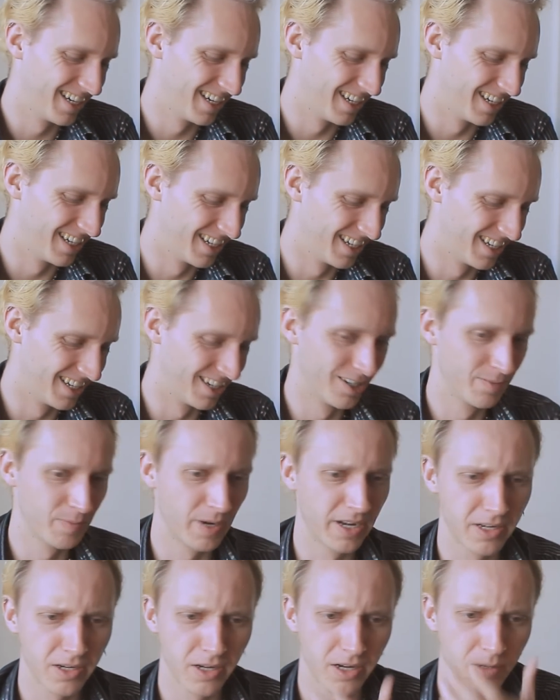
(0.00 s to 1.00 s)
Oh
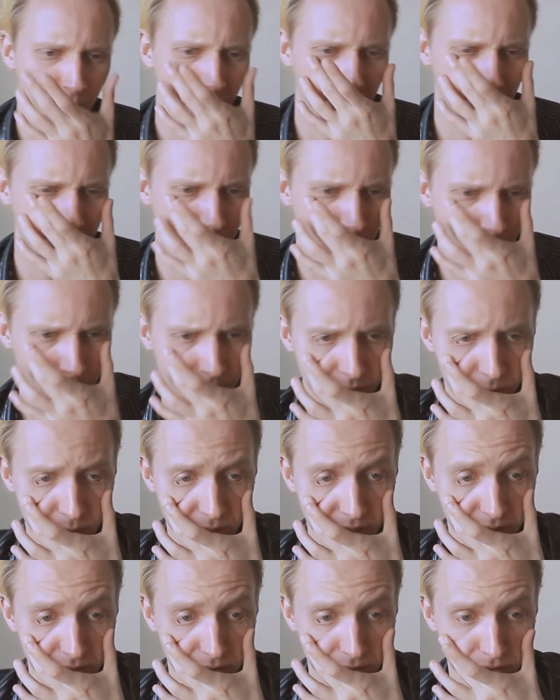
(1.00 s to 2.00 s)
my god, I'm getting so many
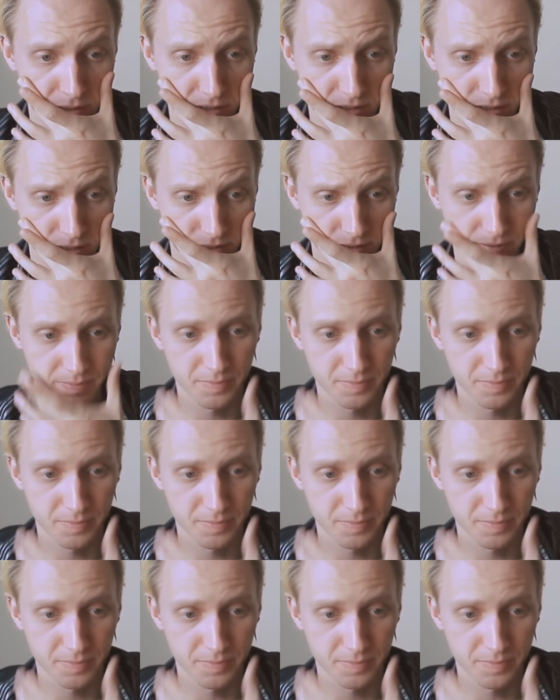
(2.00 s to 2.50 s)
wrinkles.